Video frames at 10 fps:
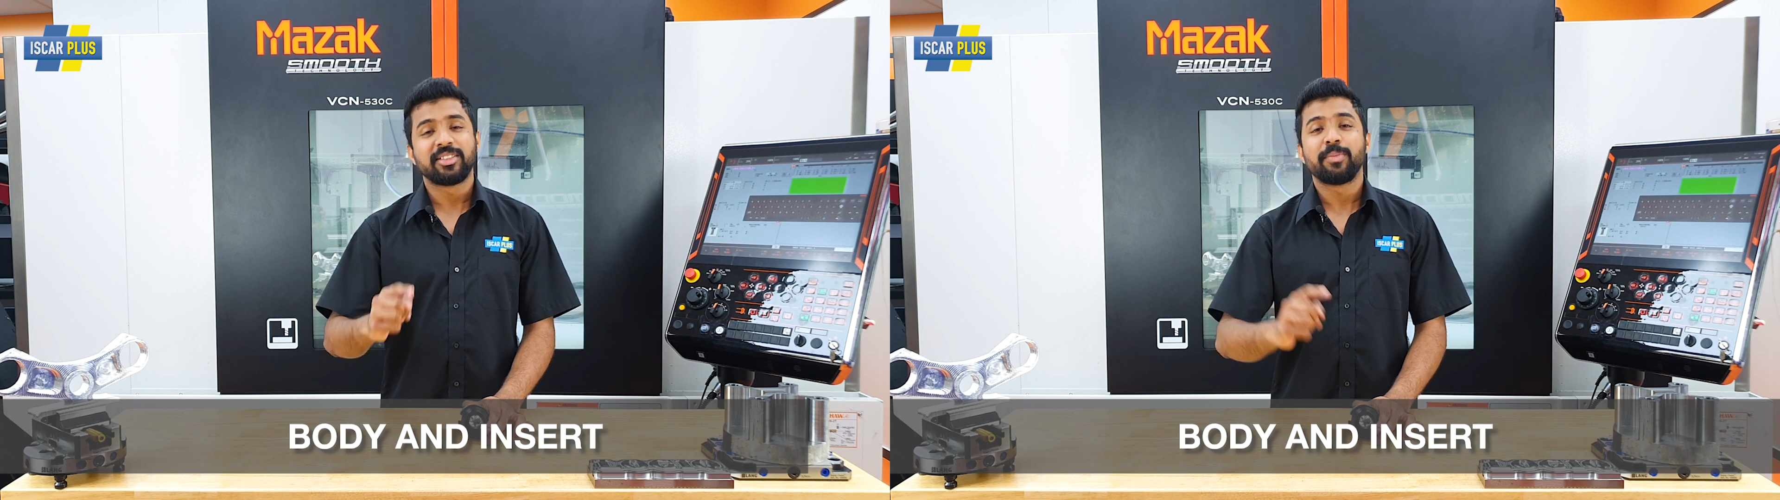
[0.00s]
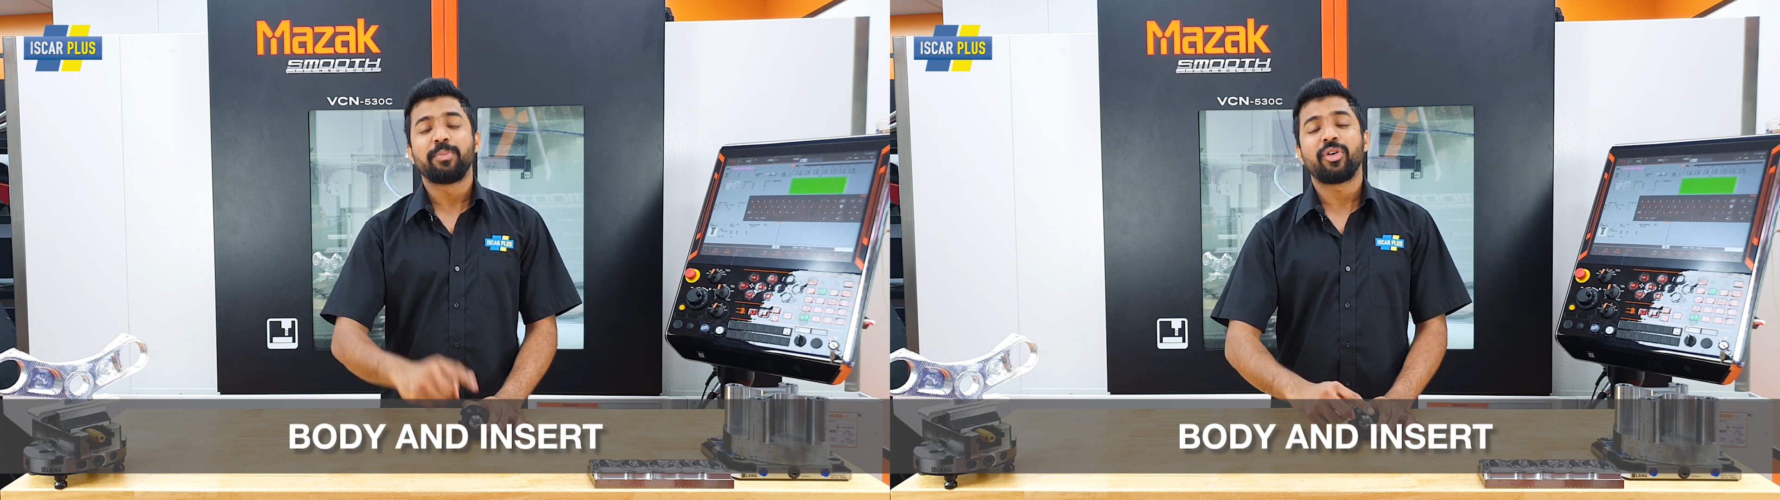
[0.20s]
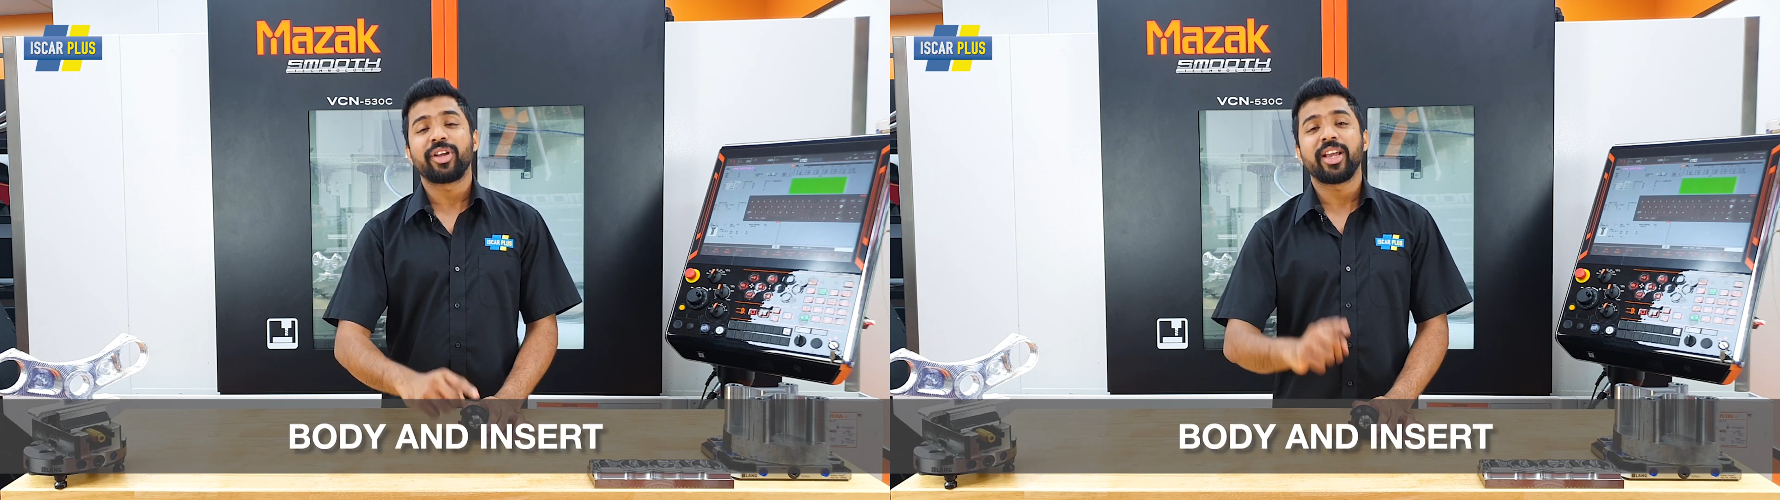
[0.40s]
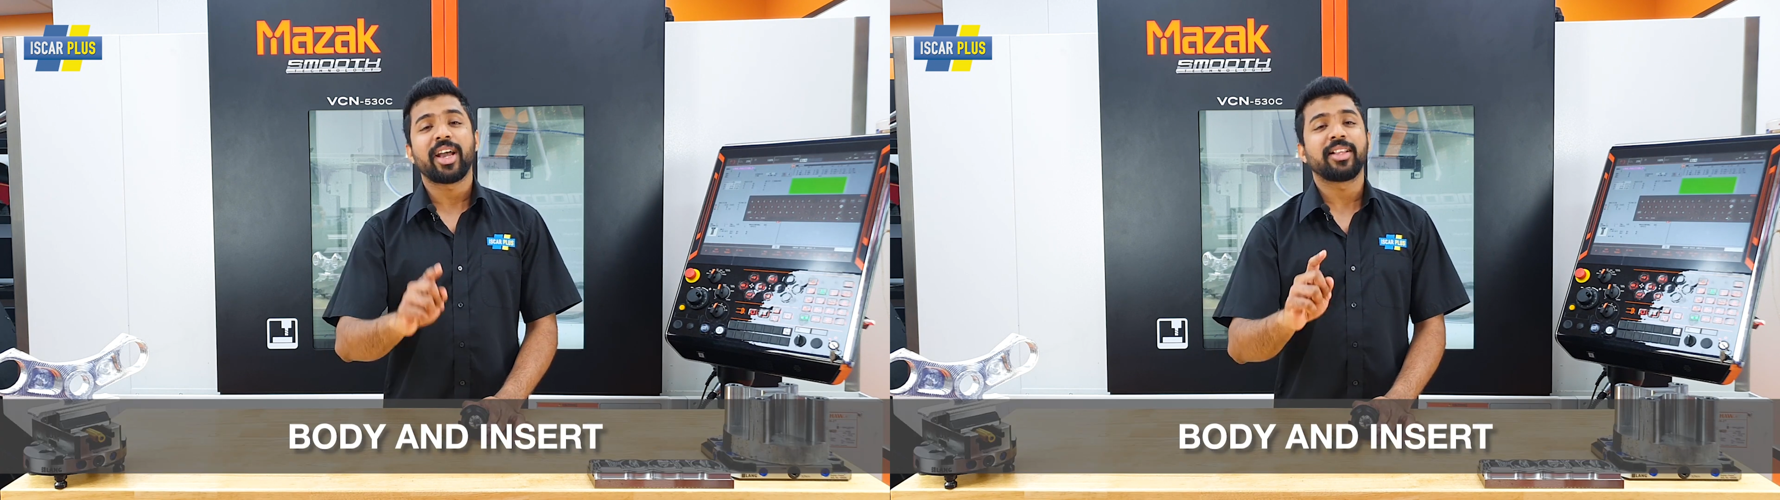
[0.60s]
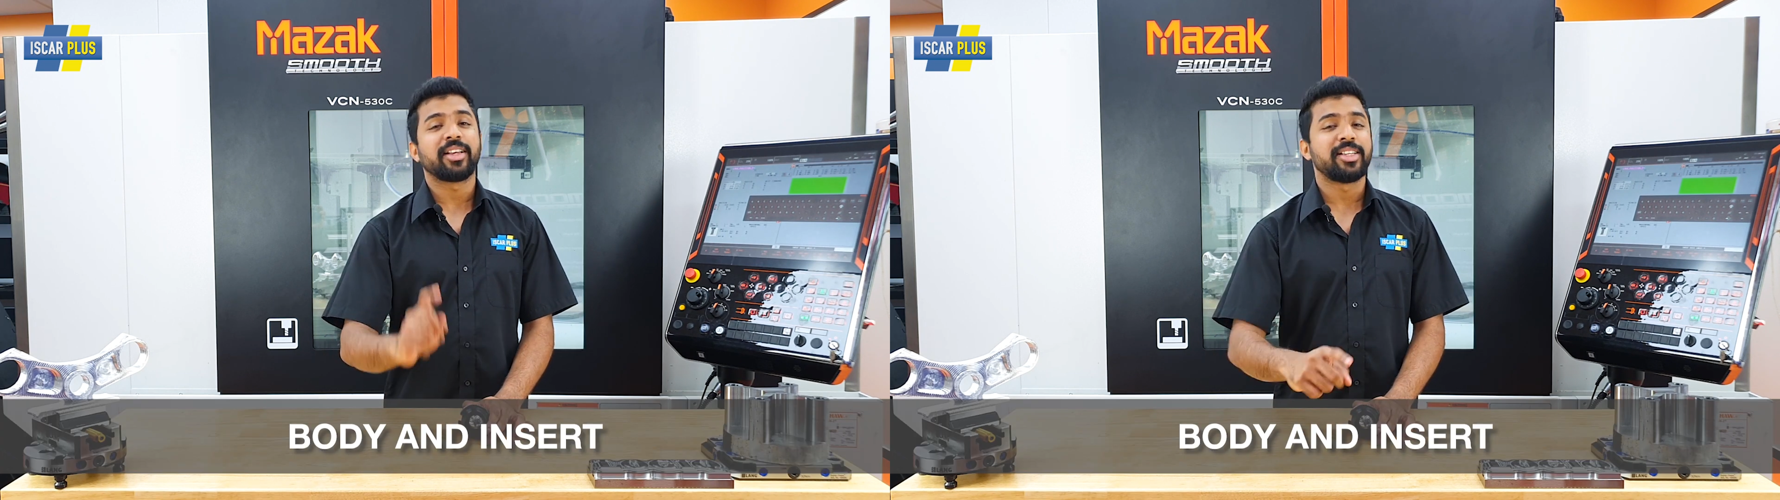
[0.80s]
the body
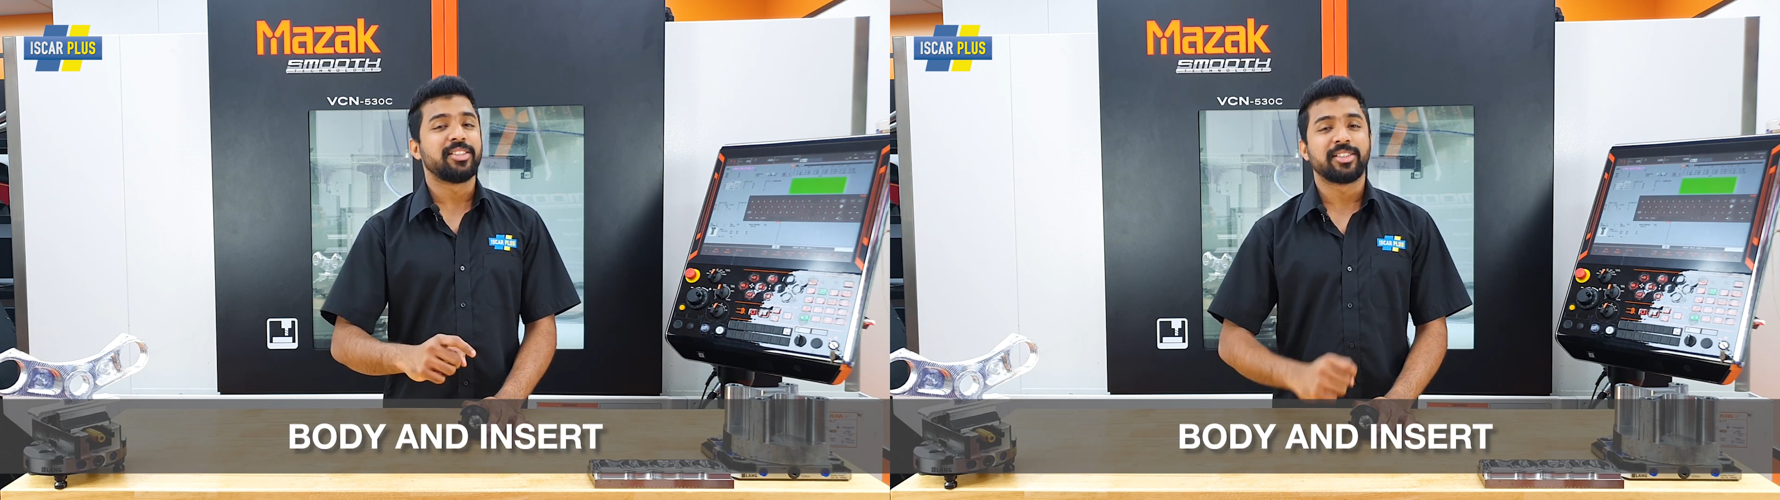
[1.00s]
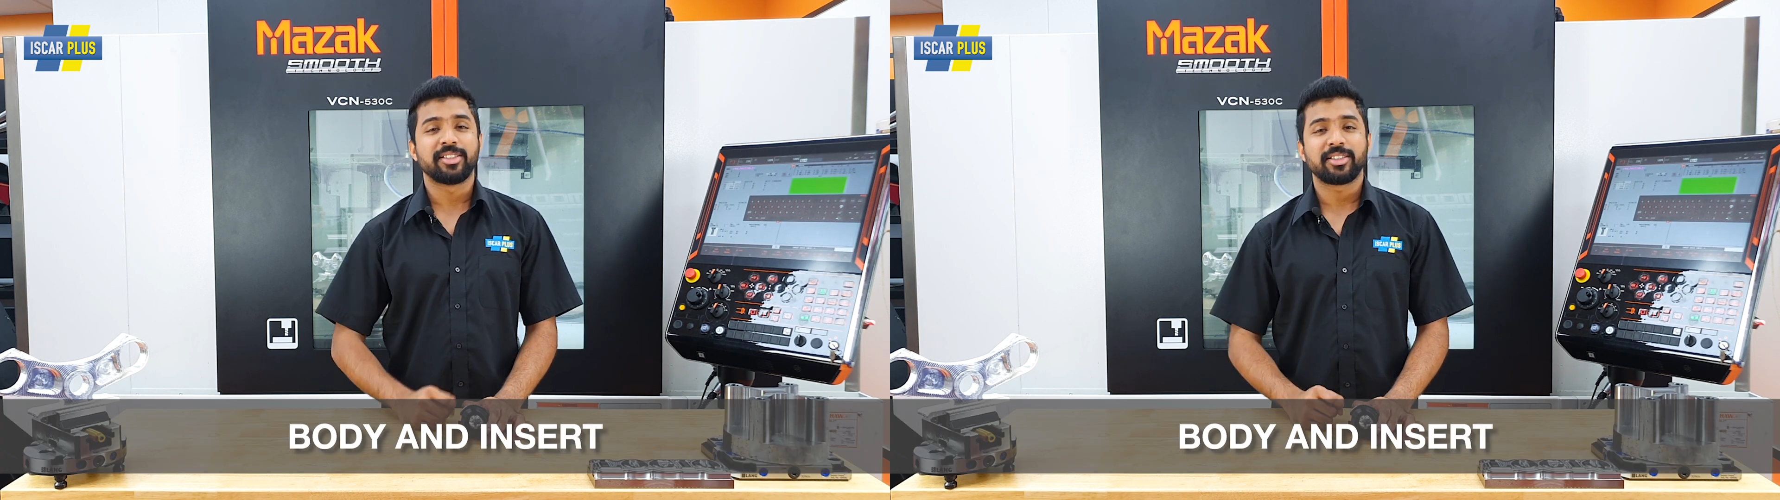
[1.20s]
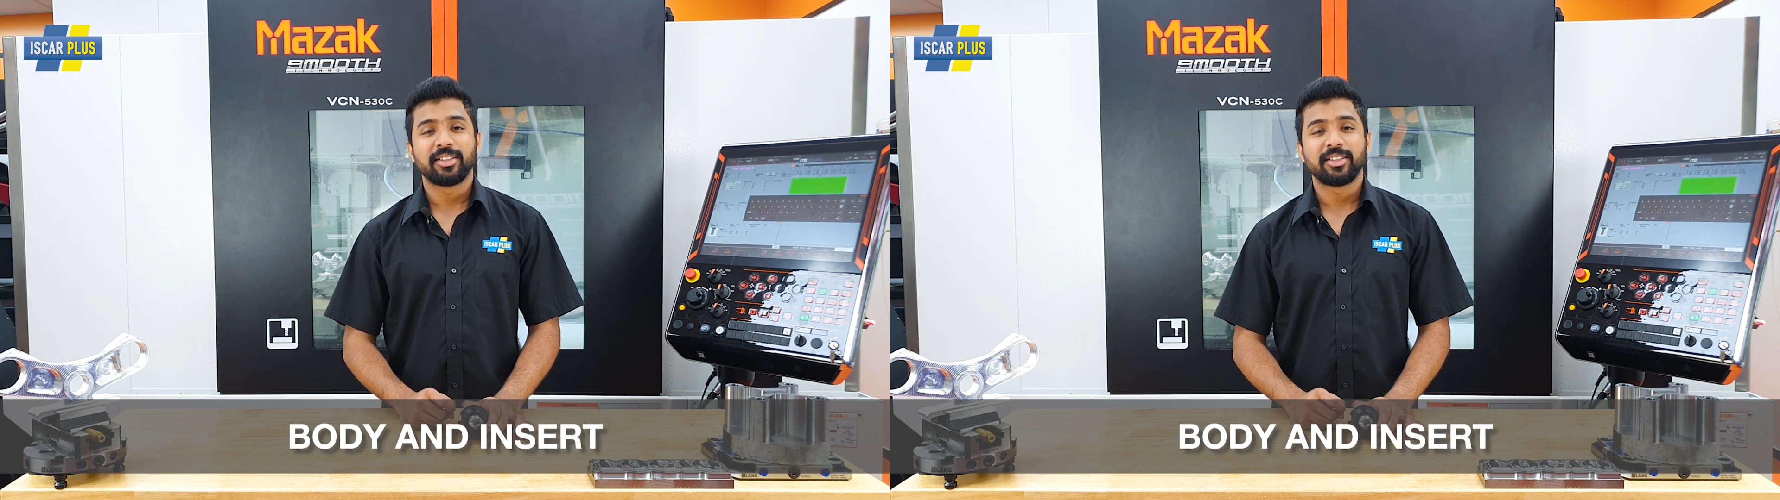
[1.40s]
and the insert.